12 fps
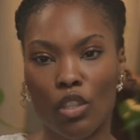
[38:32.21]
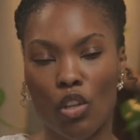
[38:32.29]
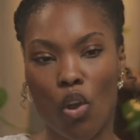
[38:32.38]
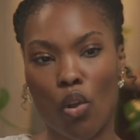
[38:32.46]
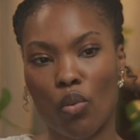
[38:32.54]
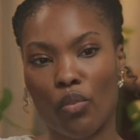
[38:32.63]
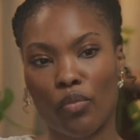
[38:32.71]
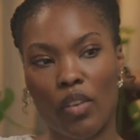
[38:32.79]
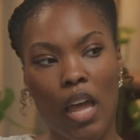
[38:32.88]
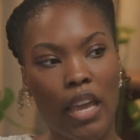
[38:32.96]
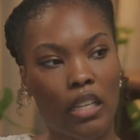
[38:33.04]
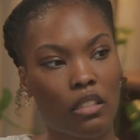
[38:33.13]
the long haul
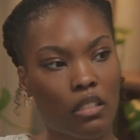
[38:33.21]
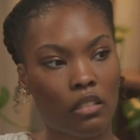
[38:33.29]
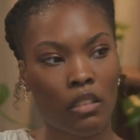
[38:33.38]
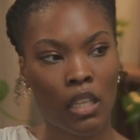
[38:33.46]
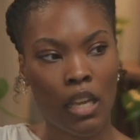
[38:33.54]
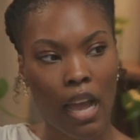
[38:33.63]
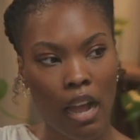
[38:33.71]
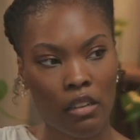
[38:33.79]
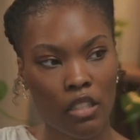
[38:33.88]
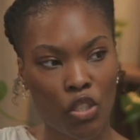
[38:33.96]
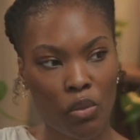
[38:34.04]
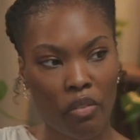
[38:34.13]
flights, and how
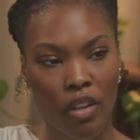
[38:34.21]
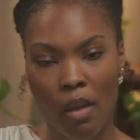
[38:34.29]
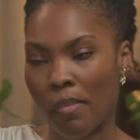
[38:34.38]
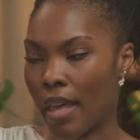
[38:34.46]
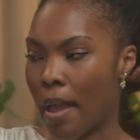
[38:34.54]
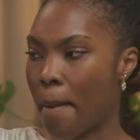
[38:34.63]
did you overcome that?